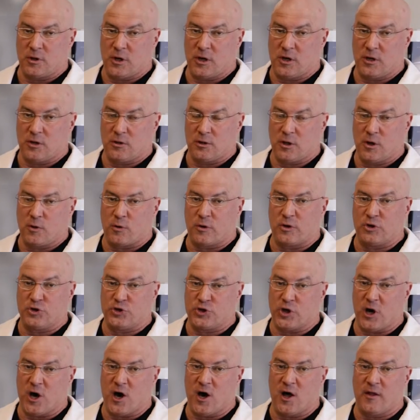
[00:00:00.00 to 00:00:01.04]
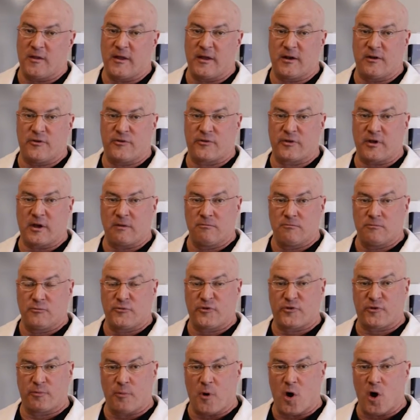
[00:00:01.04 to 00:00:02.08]
uh, lower jaw that is
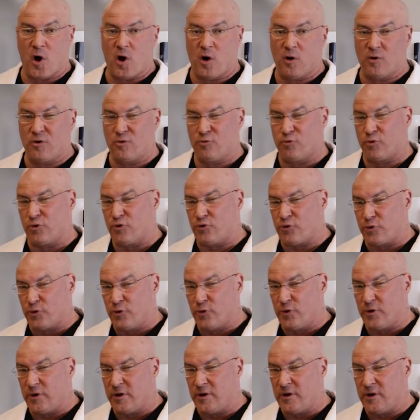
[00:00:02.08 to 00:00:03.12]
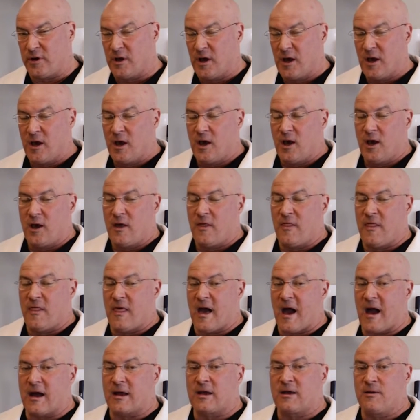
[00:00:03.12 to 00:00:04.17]
small and retruded,
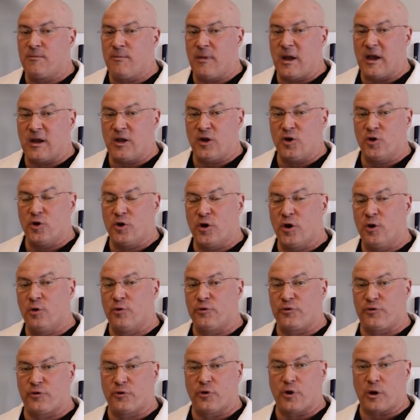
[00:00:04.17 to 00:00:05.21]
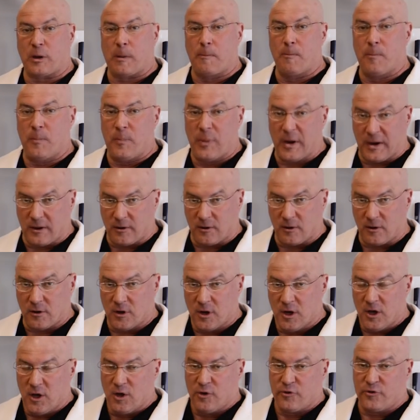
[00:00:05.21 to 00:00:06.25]
that can make your nose look bigger.
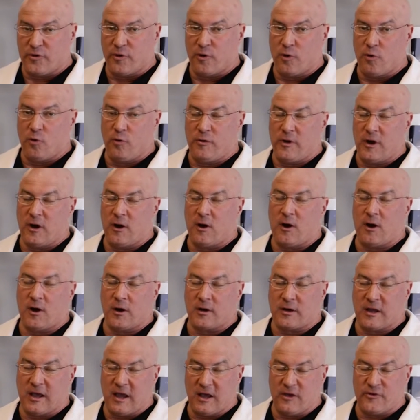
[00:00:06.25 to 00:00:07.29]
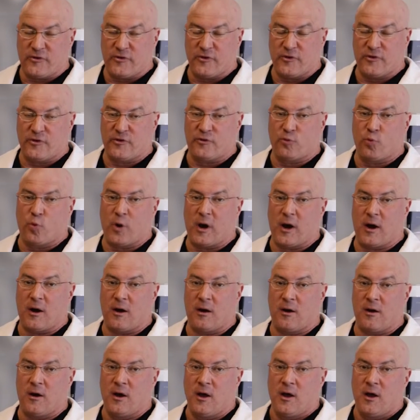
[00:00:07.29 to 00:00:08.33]
So there are cases
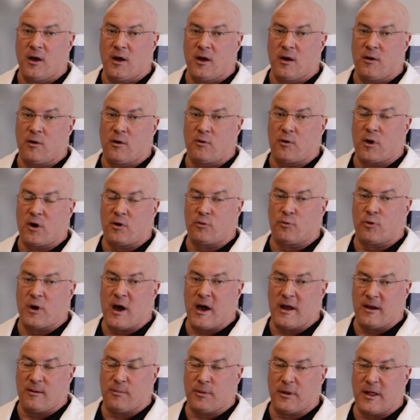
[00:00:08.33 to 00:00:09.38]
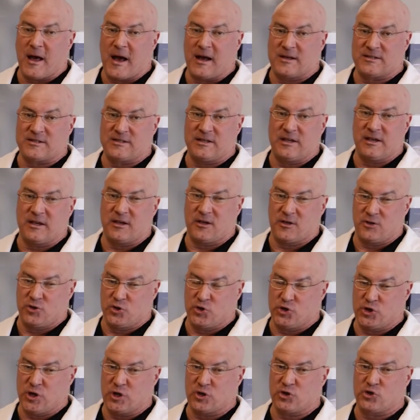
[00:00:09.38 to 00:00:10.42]
where a rhinoplasty in
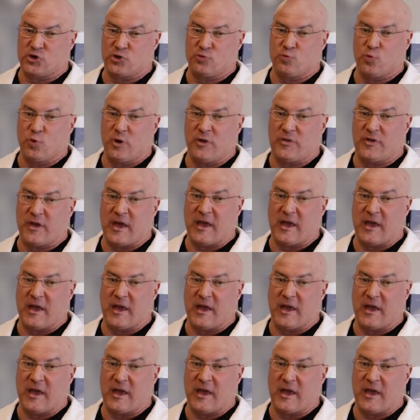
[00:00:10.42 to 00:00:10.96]
conjunction with